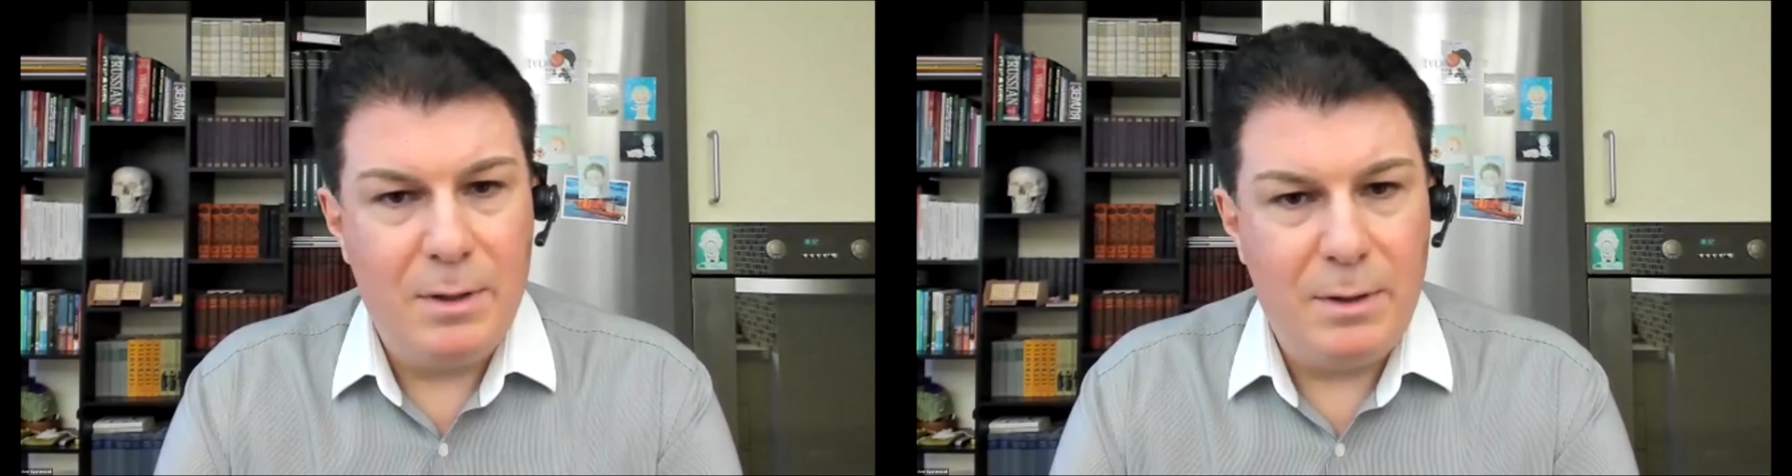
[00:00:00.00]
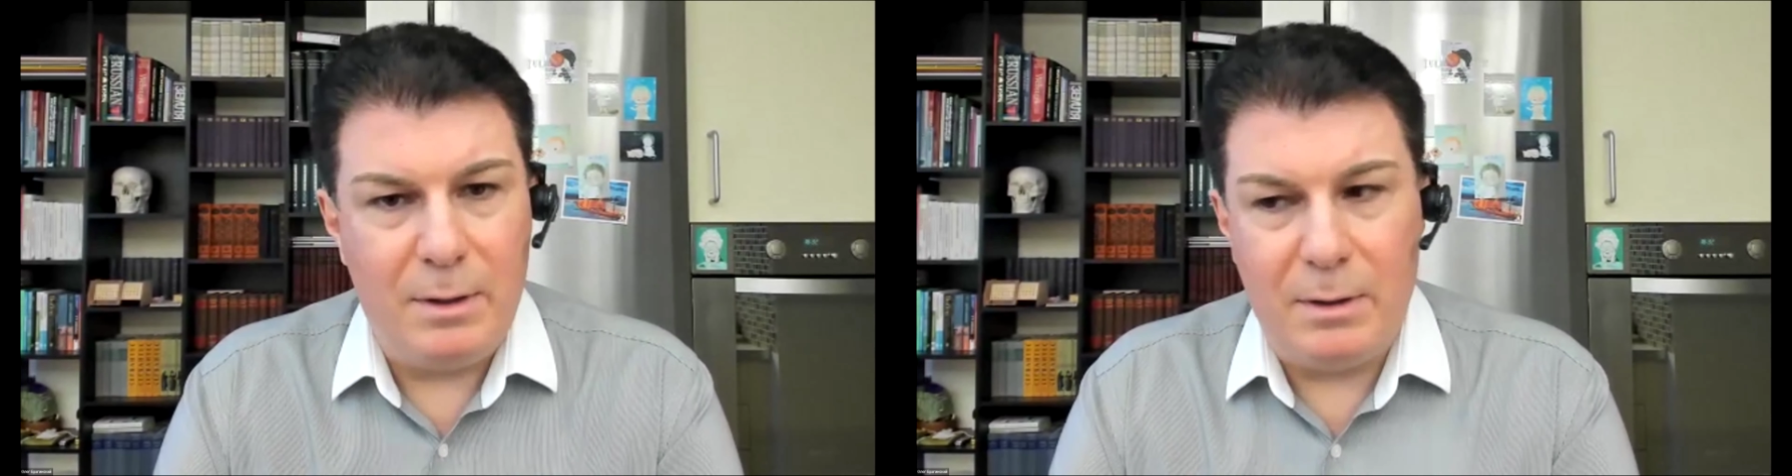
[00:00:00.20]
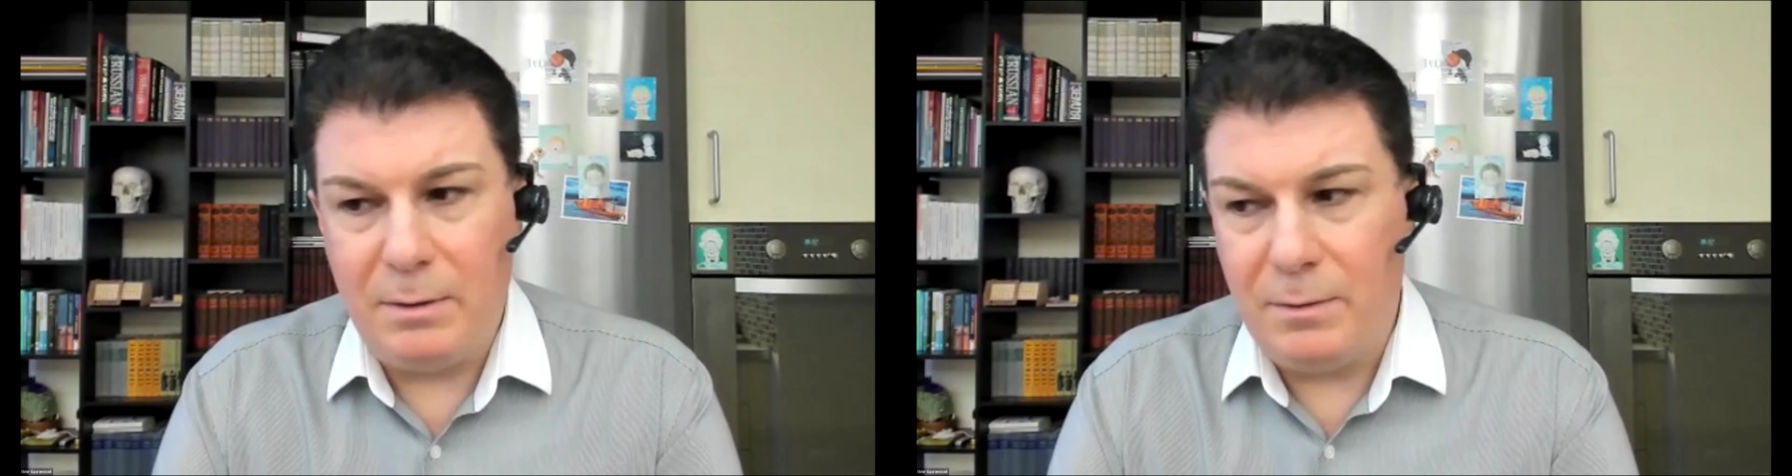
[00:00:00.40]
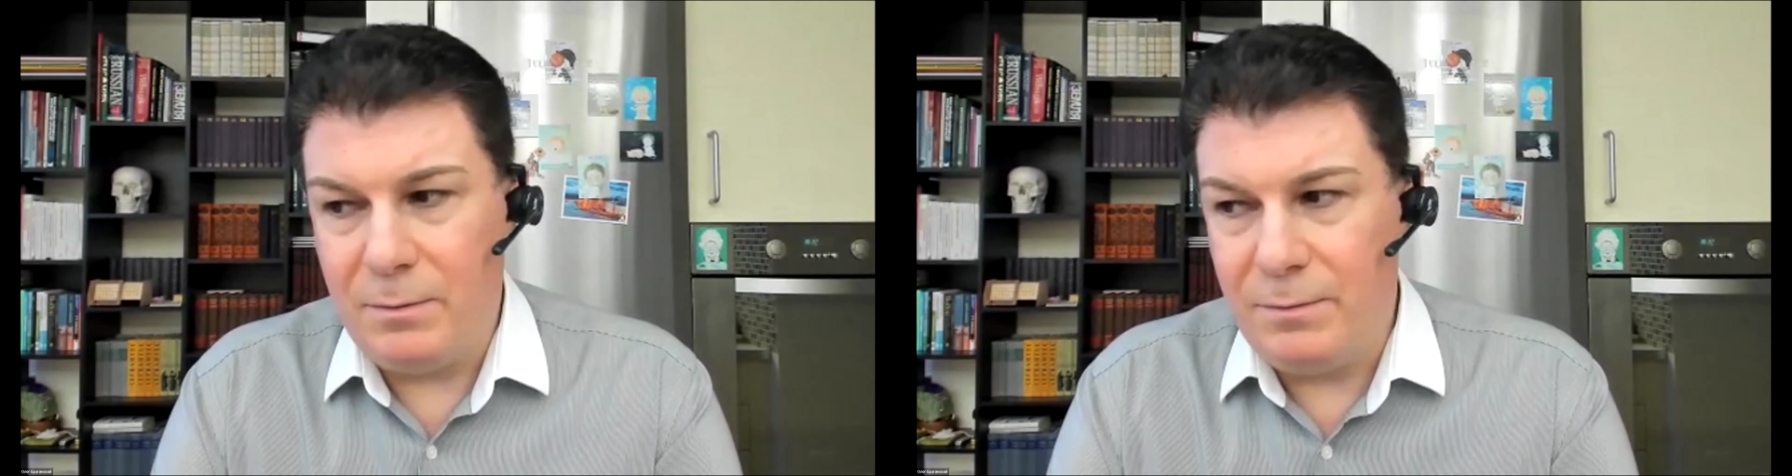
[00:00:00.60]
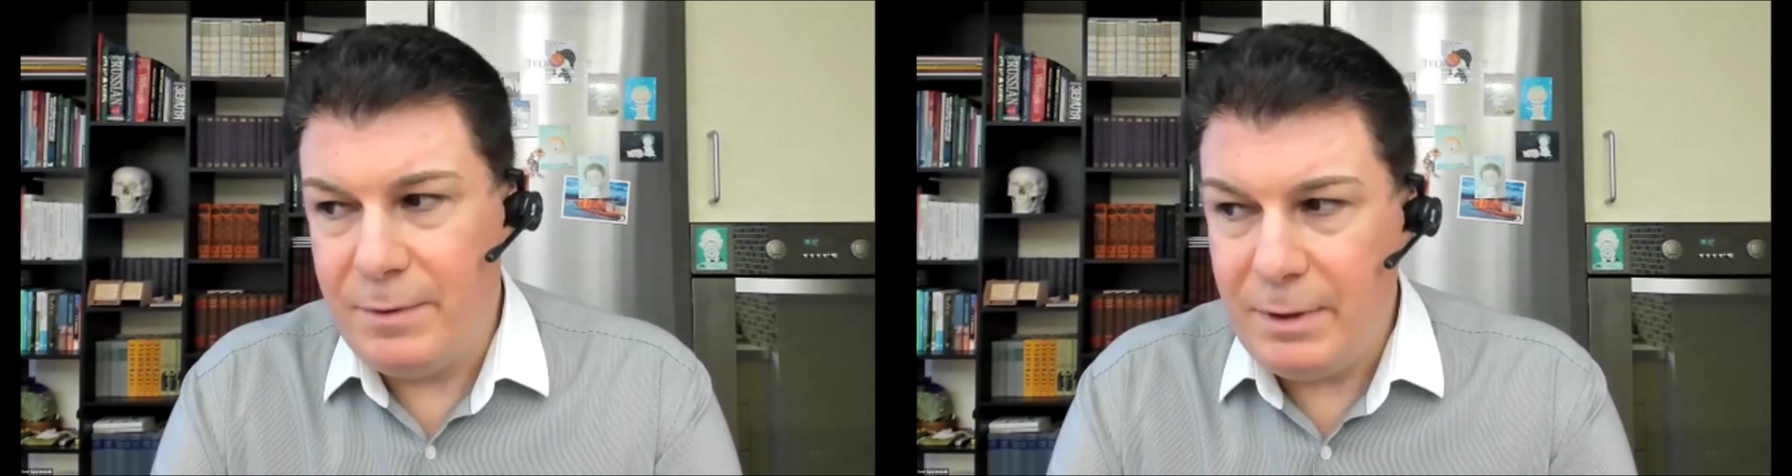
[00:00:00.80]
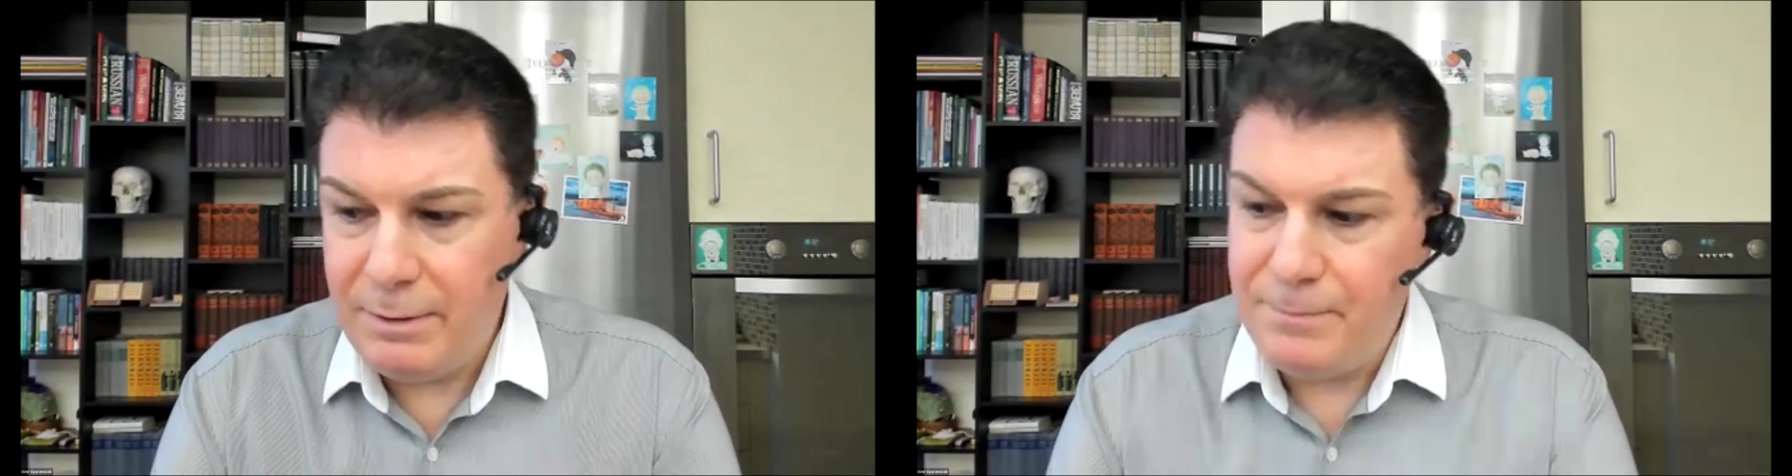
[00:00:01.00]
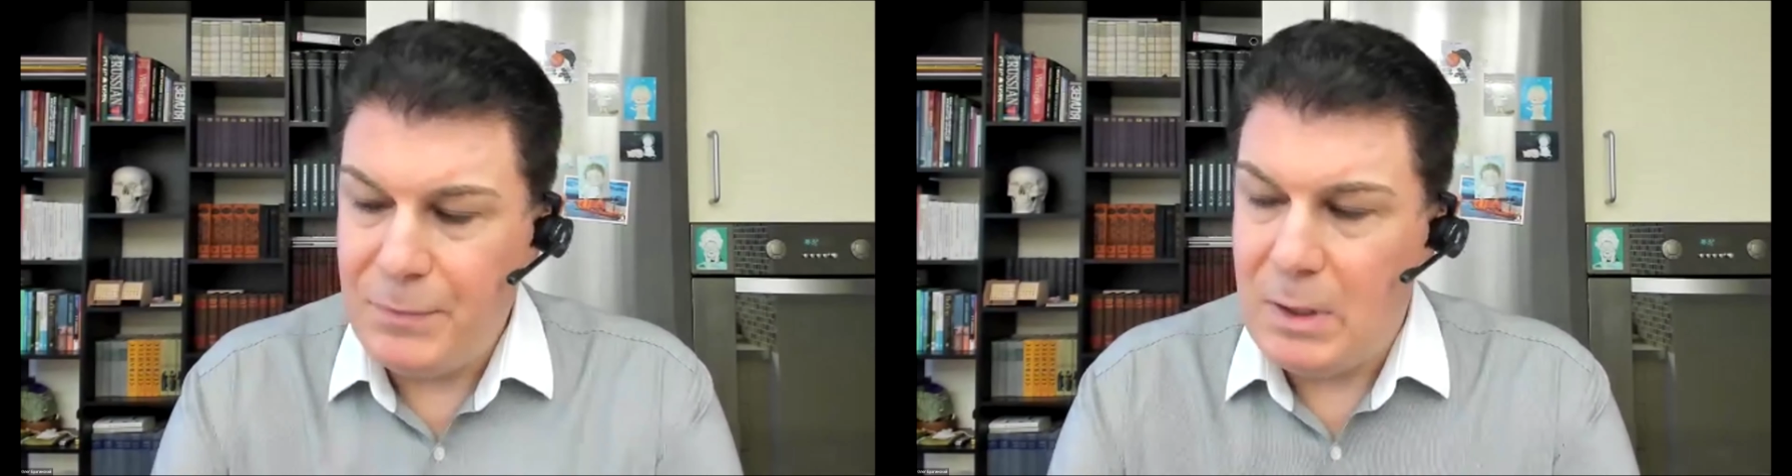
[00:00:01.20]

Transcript: very